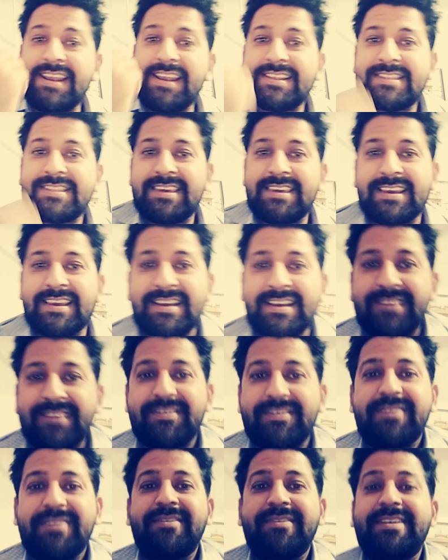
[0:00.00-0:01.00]
anything,
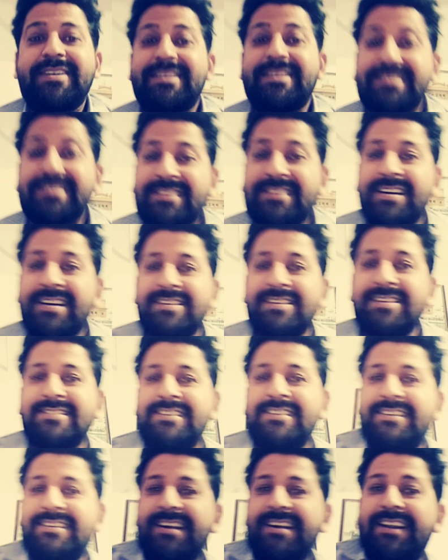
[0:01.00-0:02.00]
we will
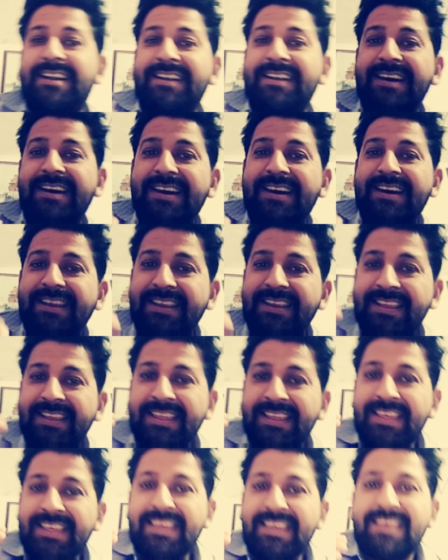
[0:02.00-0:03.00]
discuss it under
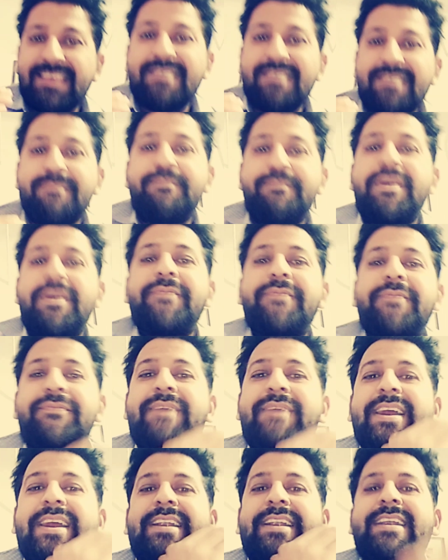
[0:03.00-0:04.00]

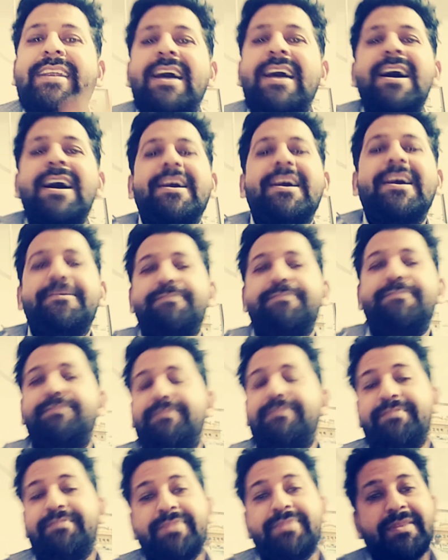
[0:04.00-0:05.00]
perfect type,
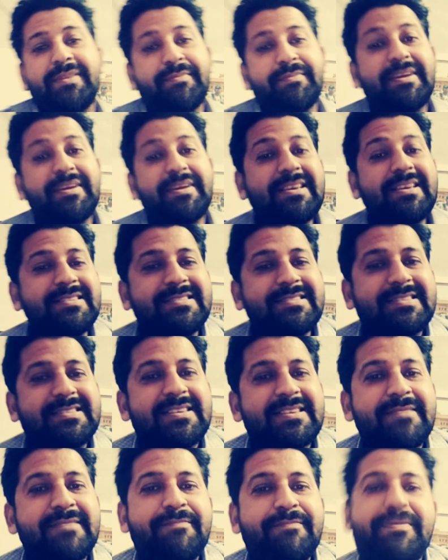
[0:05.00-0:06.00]

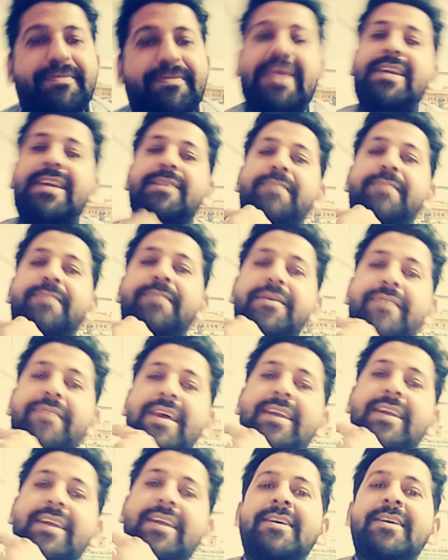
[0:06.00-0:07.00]
means present
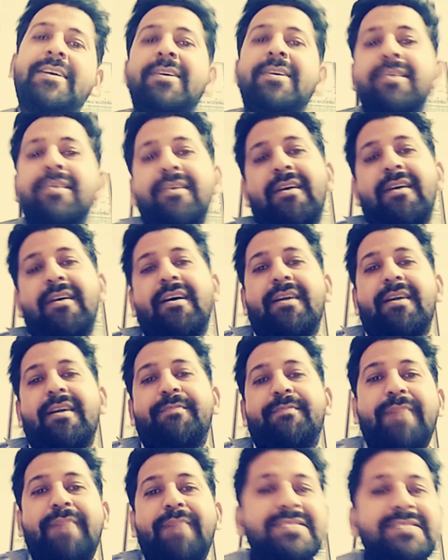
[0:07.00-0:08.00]
perfect
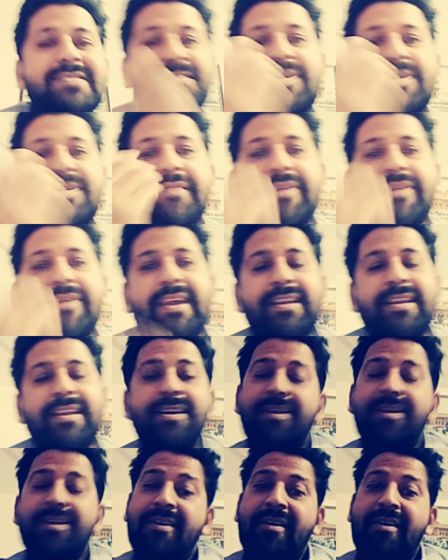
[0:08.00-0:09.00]
or past
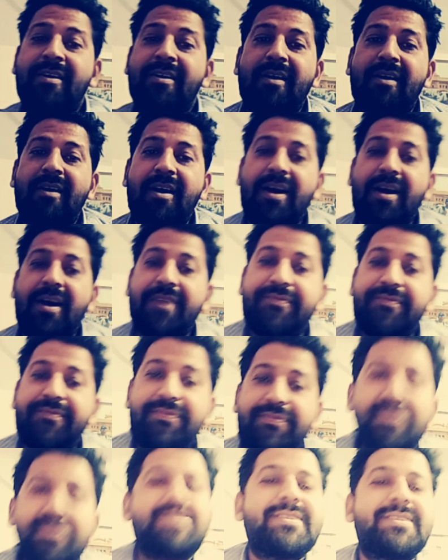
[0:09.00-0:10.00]
perfect or
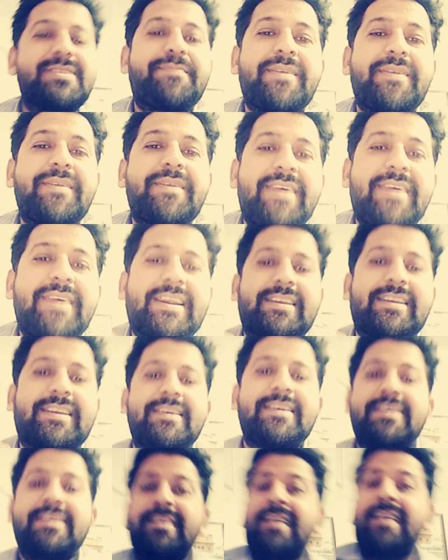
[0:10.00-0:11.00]
future perfect.
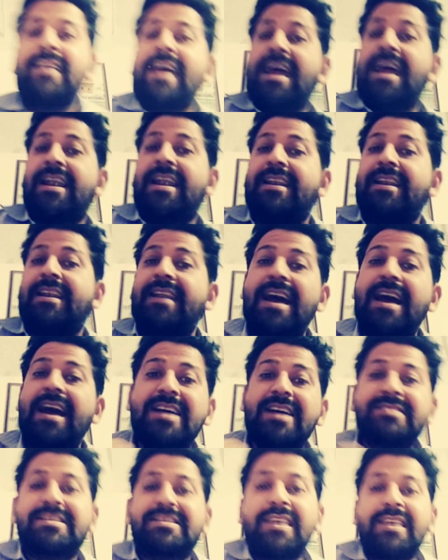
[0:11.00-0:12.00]
And
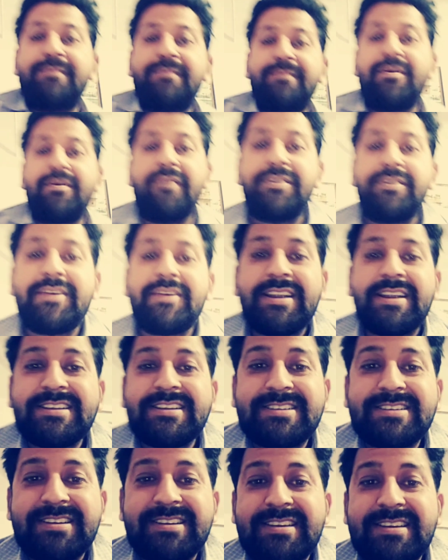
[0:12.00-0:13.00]
last type of
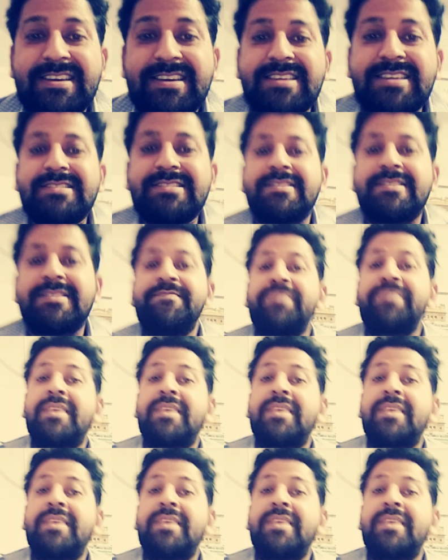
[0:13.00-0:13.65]
division is